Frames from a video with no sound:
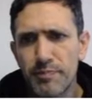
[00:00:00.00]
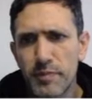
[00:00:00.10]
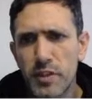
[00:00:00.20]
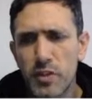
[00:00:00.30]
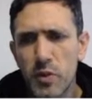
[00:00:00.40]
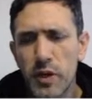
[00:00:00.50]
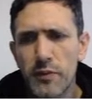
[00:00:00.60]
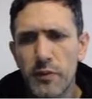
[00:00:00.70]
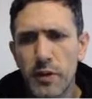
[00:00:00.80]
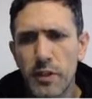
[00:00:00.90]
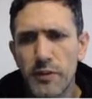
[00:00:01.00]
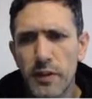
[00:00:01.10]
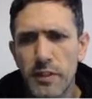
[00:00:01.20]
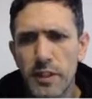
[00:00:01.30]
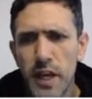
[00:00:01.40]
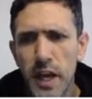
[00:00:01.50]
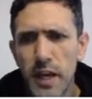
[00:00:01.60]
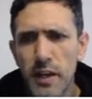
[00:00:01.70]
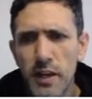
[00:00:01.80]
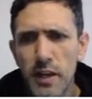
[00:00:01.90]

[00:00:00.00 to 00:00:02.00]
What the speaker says: disjoint for each fixed k.